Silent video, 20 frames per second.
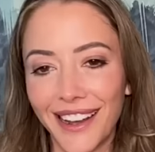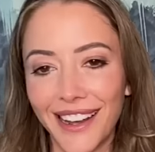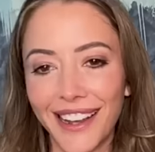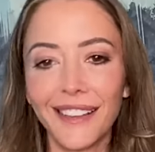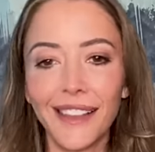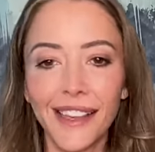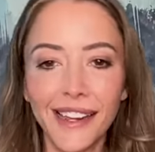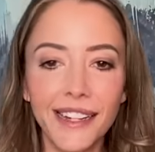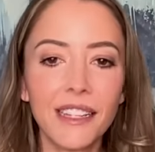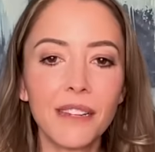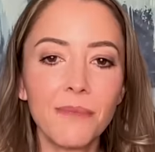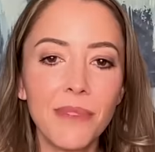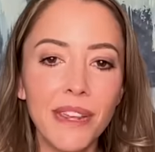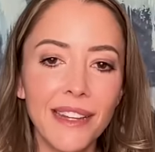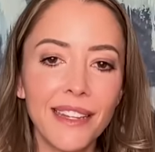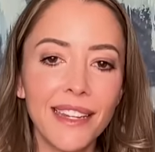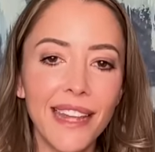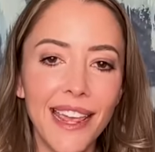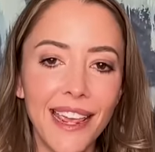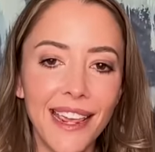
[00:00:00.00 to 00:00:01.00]
I like to
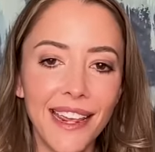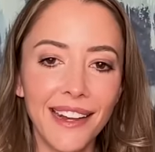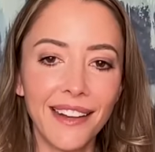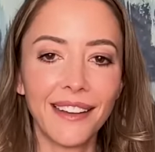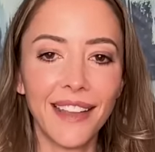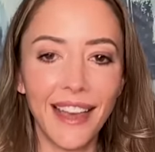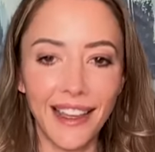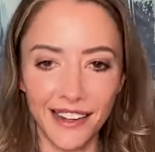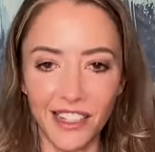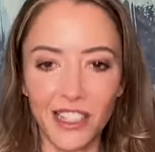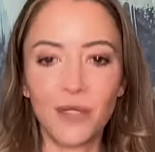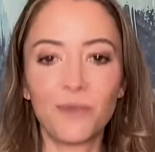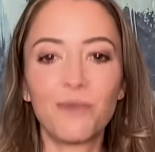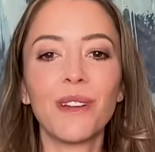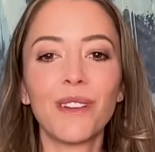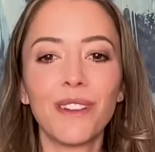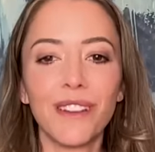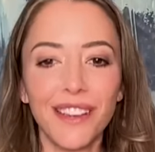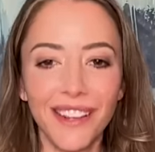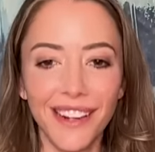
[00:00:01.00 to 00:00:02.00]
maintain that
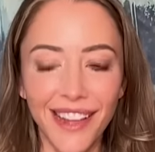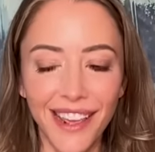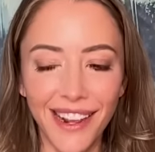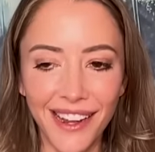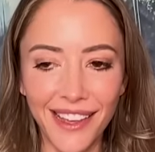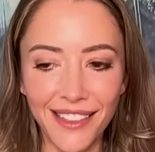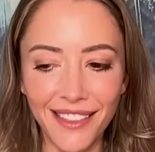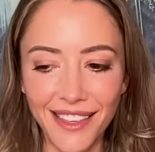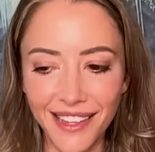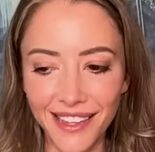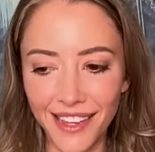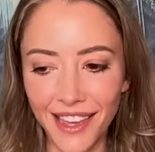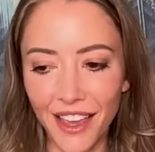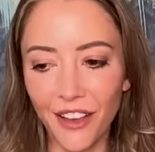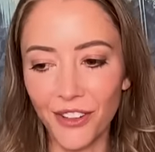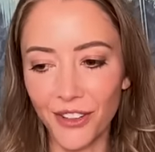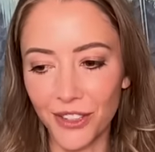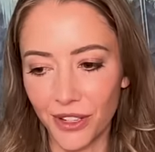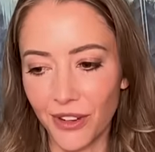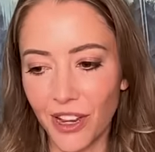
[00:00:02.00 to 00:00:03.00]
spirit. And I think it
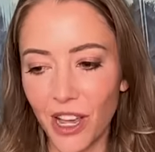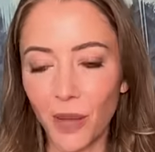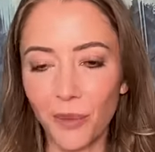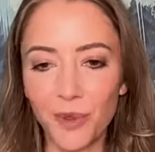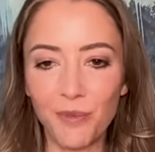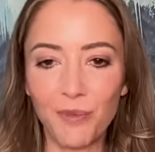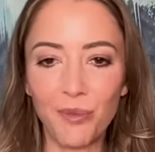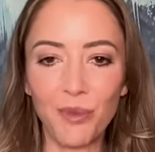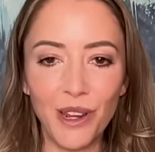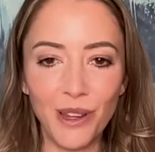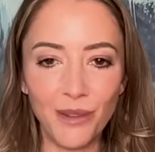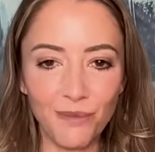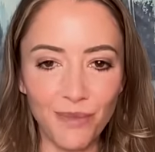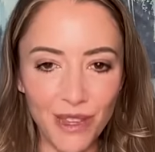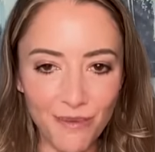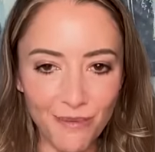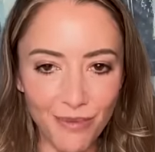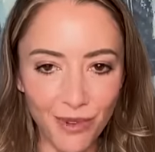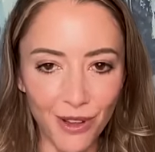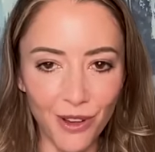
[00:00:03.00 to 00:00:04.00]
also helps bring
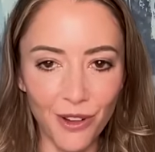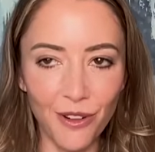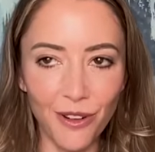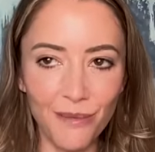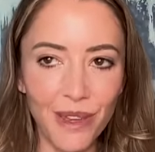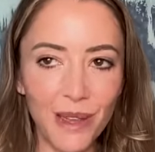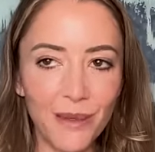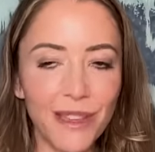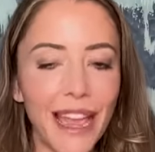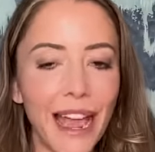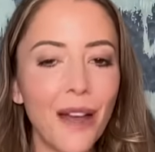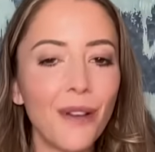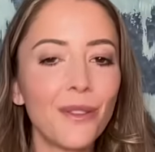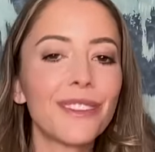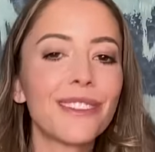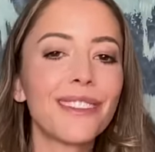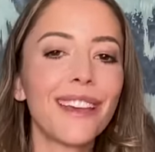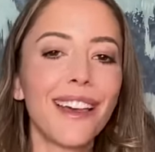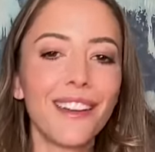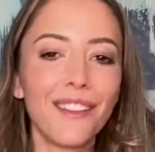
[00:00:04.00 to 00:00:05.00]
people who are maybe
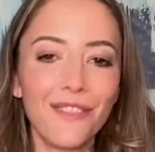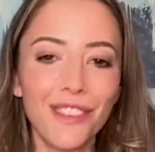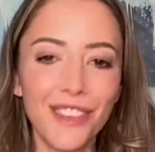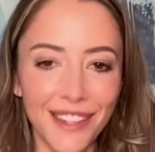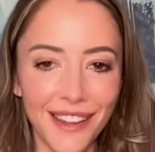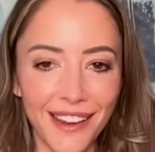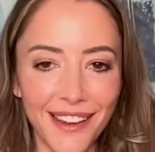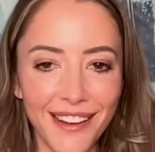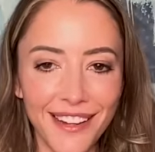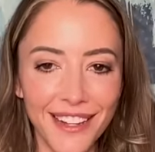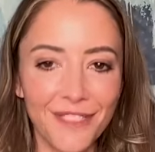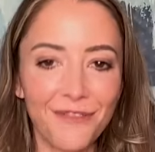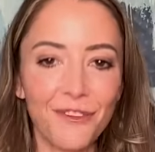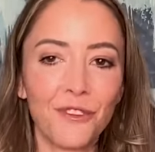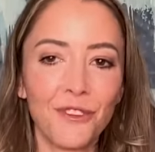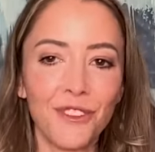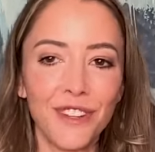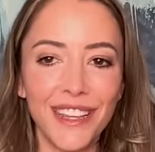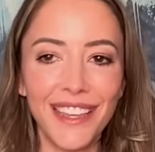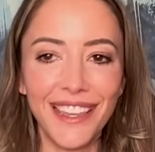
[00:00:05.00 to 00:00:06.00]
outside of the science
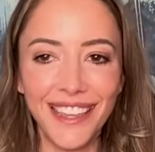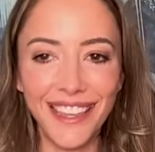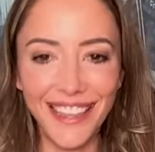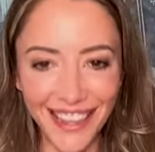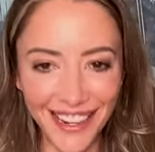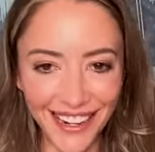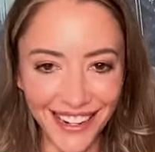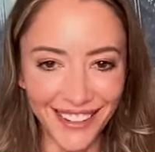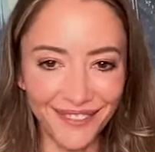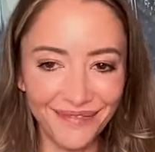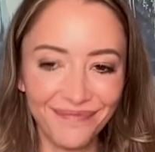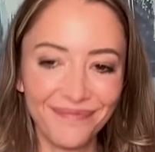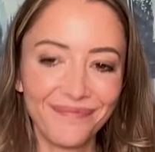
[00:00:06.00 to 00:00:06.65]
fold in.